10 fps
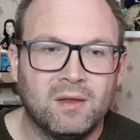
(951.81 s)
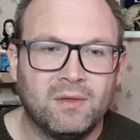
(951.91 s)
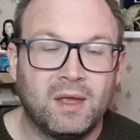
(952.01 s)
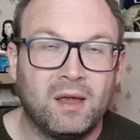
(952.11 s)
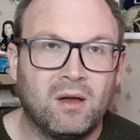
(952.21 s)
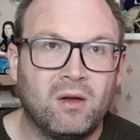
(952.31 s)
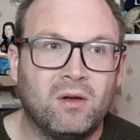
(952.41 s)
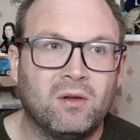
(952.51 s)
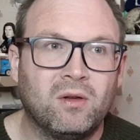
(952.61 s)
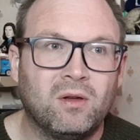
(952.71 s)
They
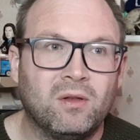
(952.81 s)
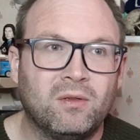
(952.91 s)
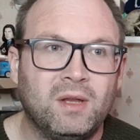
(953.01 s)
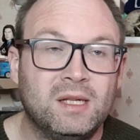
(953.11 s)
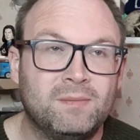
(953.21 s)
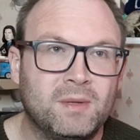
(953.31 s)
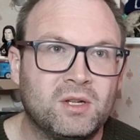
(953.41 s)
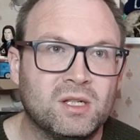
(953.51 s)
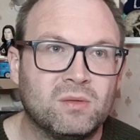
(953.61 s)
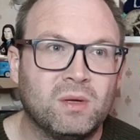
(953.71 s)
are on these
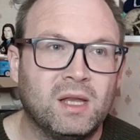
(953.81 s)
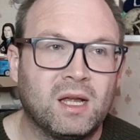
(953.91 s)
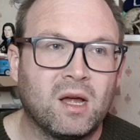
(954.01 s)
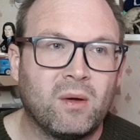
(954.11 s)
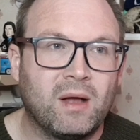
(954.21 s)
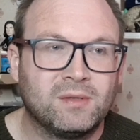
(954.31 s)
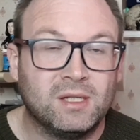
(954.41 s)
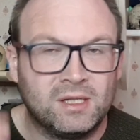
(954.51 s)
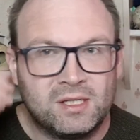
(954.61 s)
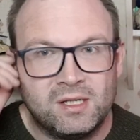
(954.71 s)
missions when they go out
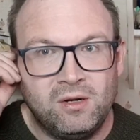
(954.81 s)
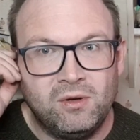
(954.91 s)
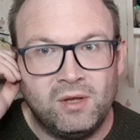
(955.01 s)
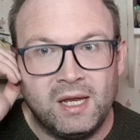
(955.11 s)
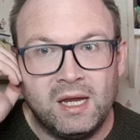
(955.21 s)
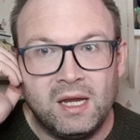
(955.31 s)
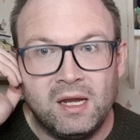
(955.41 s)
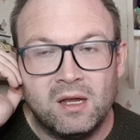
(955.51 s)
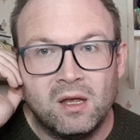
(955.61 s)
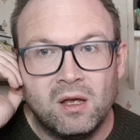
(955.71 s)
into the